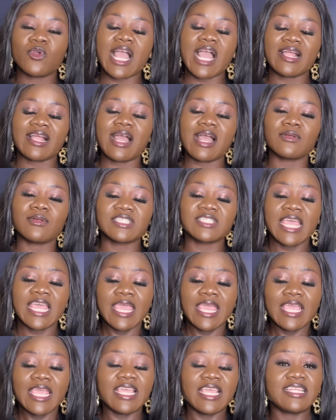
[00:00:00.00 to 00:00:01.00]
account.
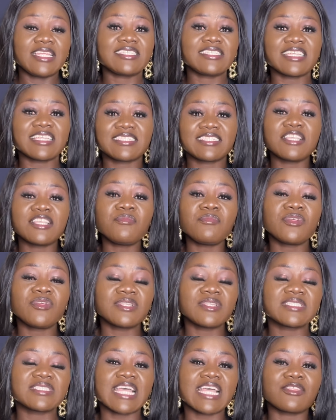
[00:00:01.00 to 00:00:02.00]
It is as simple
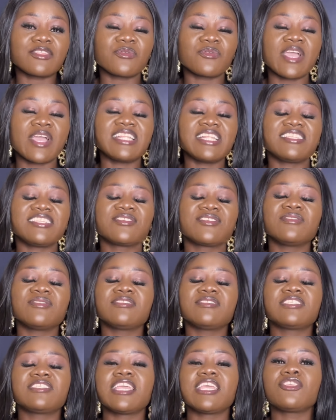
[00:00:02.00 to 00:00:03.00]
as that. All right, it's going
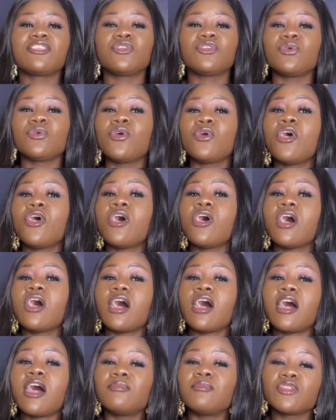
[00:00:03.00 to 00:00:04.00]
to take you
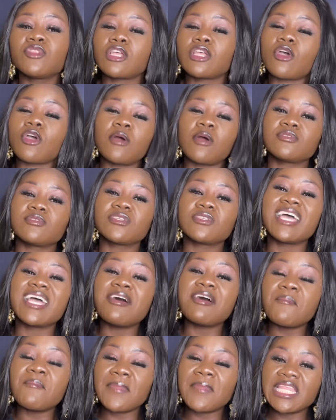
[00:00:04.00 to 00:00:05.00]
not up to a
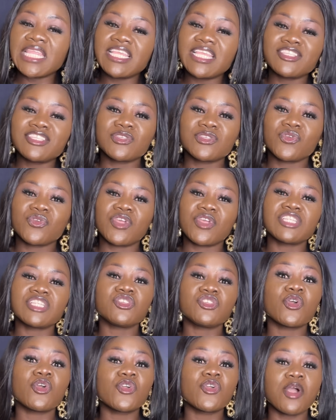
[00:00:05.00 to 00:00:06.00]
minute to create
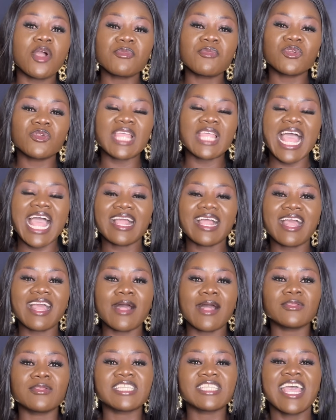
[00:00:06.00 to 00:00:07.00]
your Gumroad
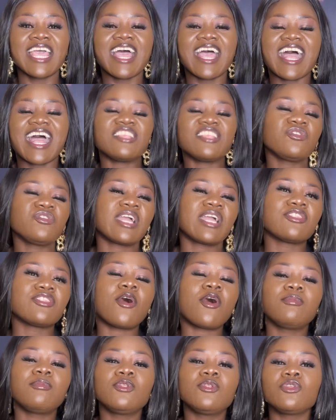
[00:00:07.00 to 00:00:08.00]
account, and you can
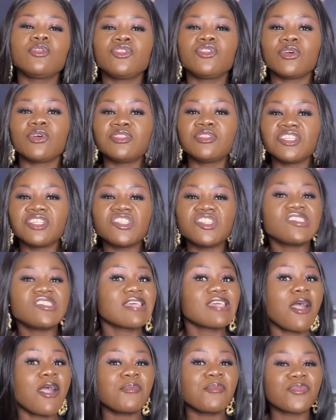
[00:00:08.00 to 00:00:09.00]
upload your
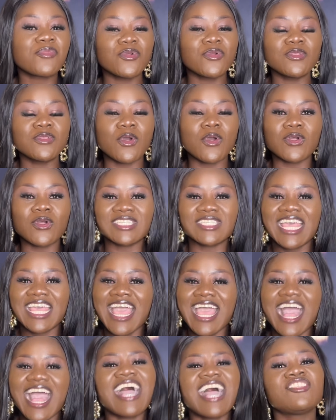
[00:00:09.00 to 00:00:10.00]
digital product
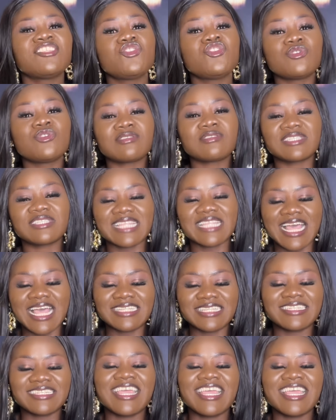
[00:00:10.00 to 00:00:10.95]
and you start